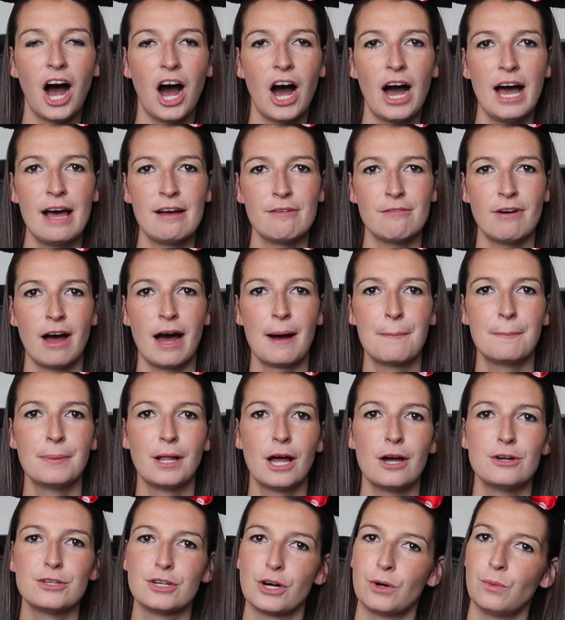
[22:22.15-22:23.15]
I
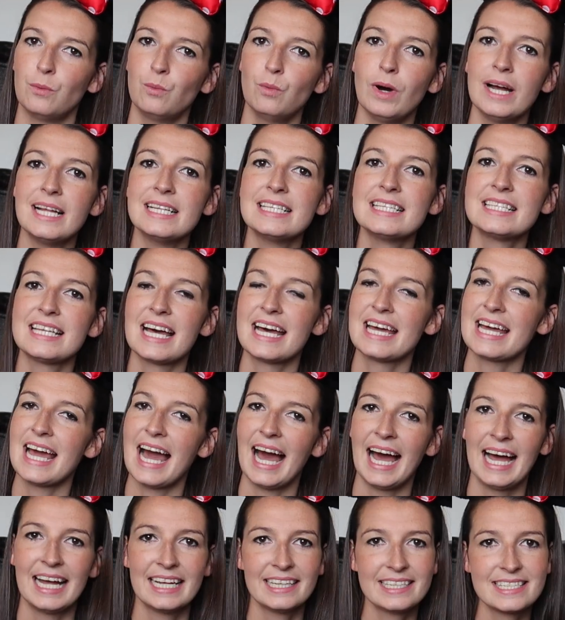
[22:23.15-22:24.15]
upload on
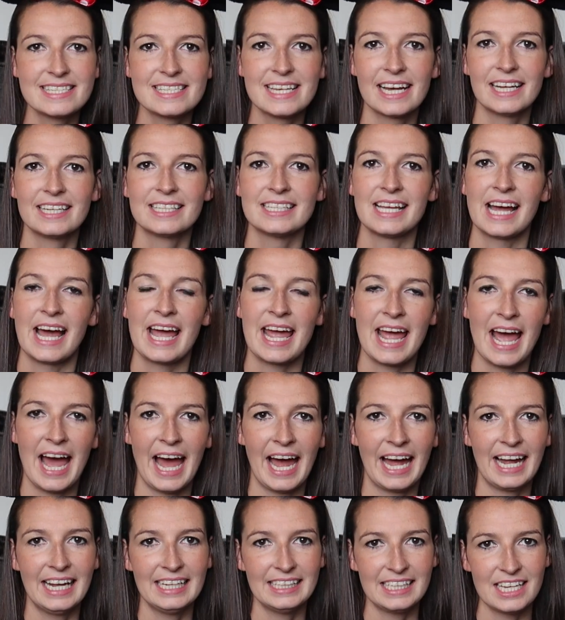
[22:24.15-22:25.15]
Wednesday and Sunday,
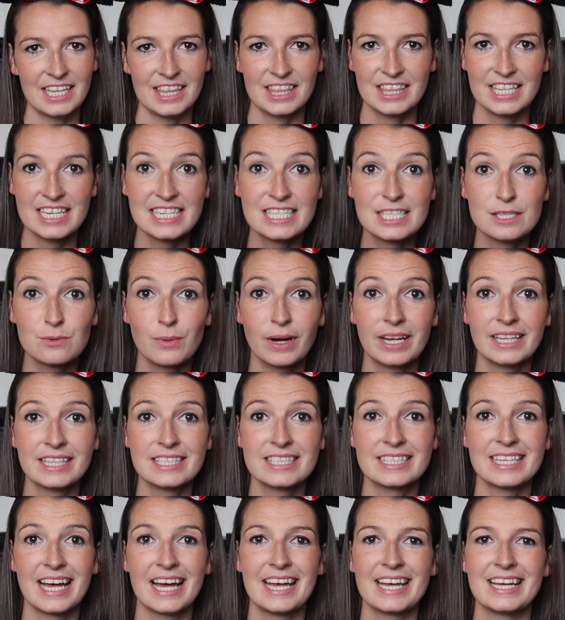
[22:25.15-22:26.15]
and this
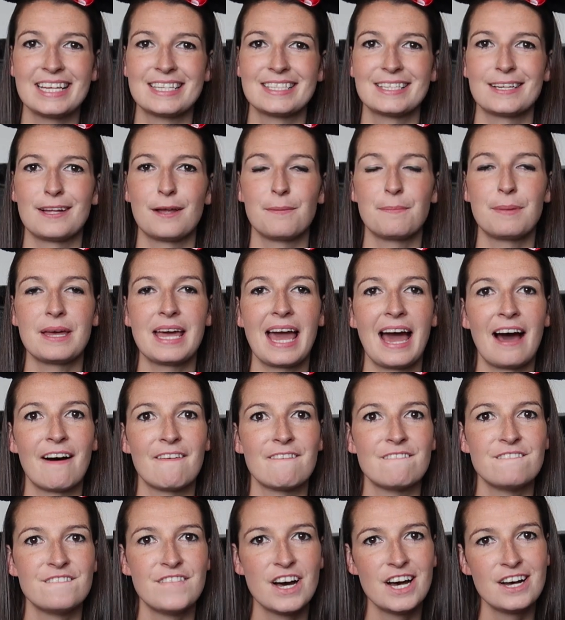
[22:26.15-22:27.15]
Wednesday is going to be
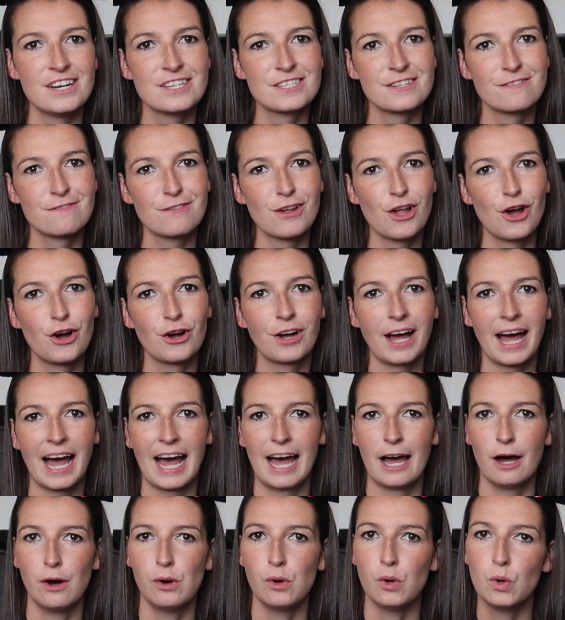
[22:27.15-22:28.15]
our first vlog
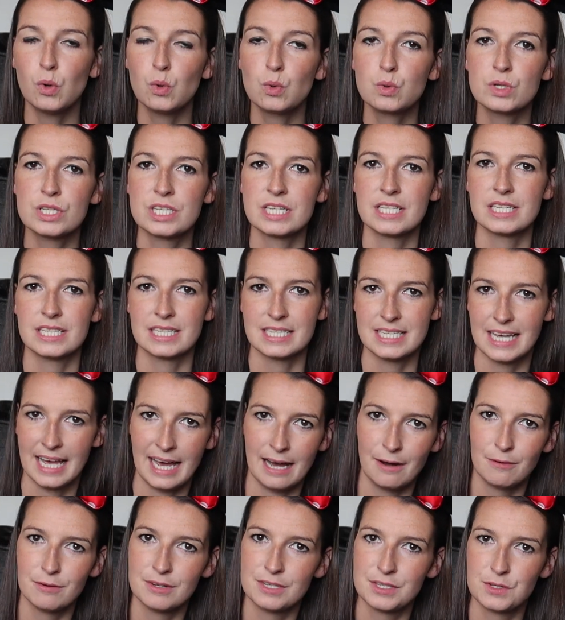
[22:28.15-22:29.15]
at Alton
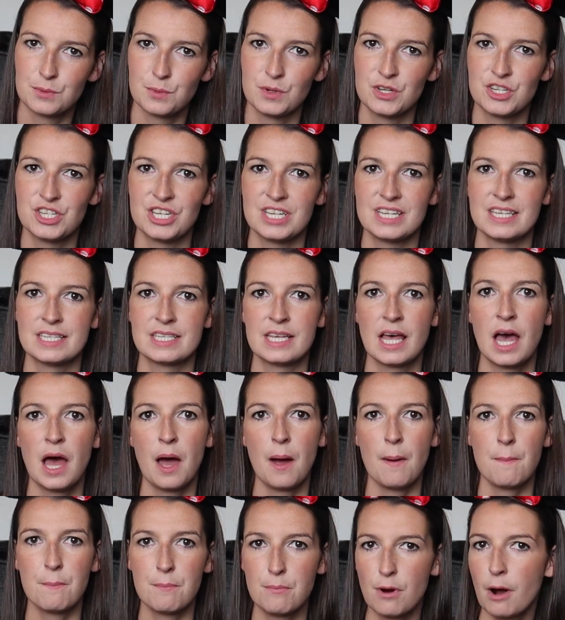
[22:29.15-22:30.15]
Towers, which is
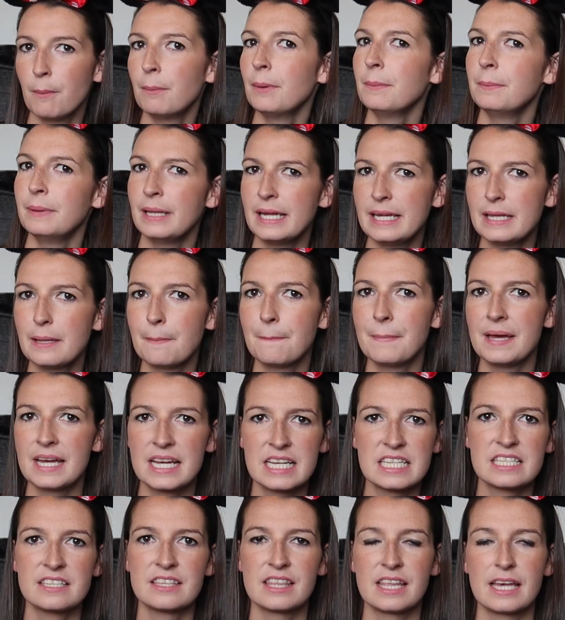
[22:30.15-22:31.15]
probably the
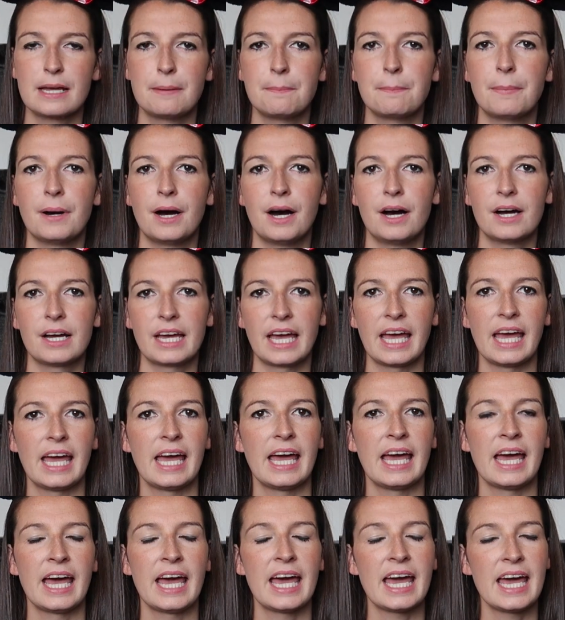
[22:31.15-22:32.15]
biggest theme park
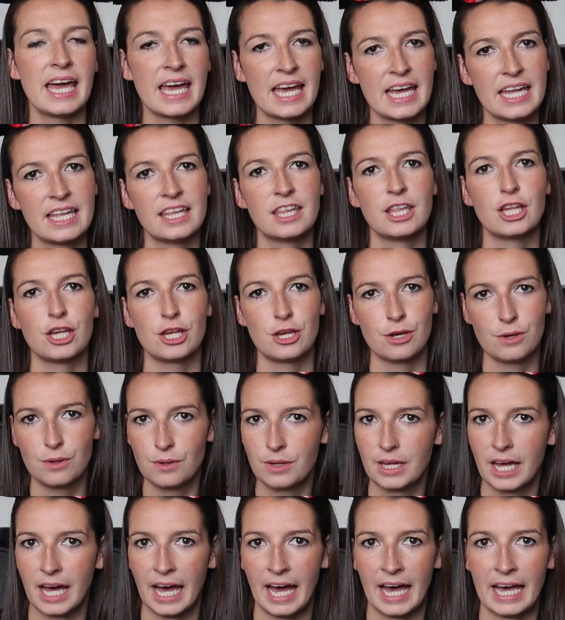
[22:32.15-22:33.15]
here in
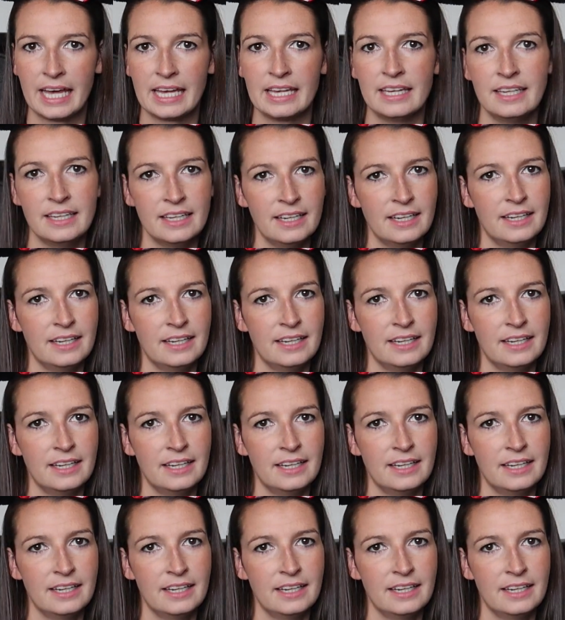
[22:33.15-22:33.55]
the UK.